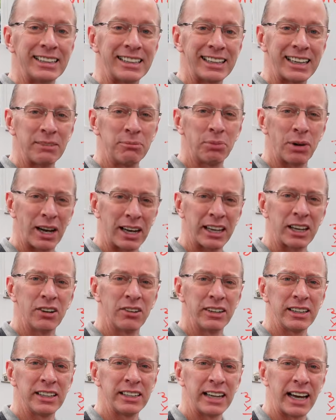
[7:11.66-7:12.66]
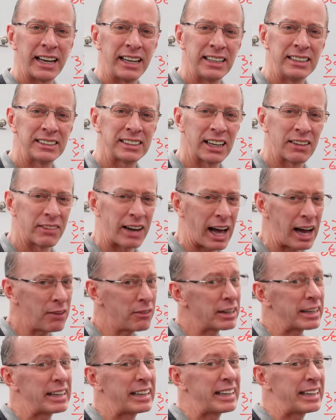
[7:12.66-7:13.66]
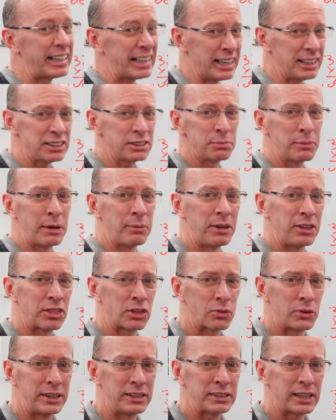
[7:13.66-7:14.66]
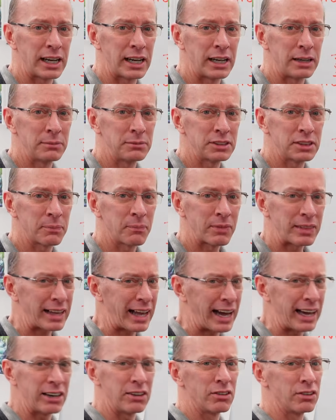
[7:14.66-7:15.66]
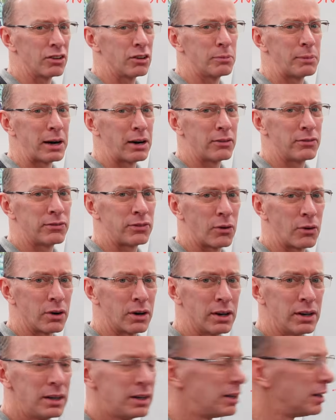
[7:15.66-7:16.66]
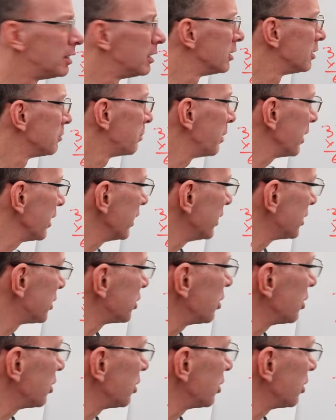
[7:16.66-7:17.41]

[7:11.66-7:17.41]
can probably go into 97. I would guess maybe 3 times. I don't know about 4, but let's